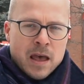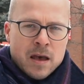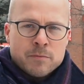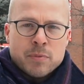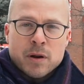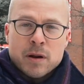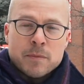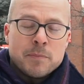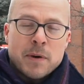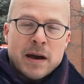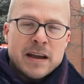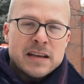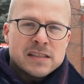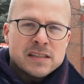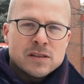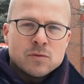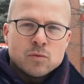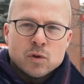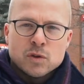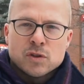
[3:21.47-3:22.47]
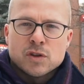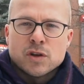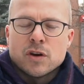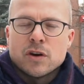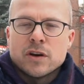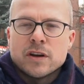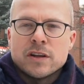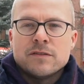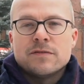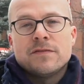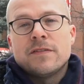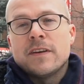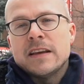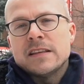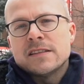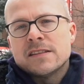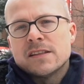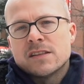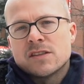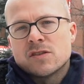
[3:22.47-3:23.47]
But a bison will turn and
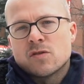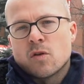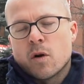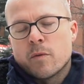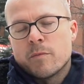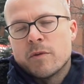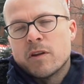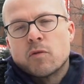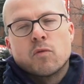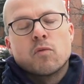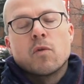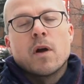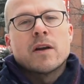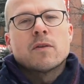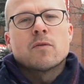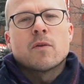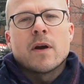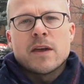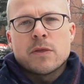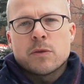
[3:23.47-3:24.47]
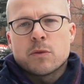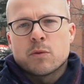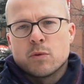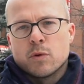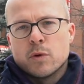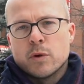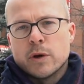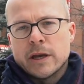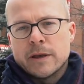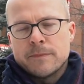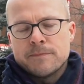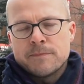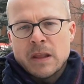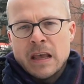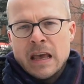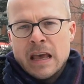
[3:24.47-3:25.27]
face the storm and run right through it,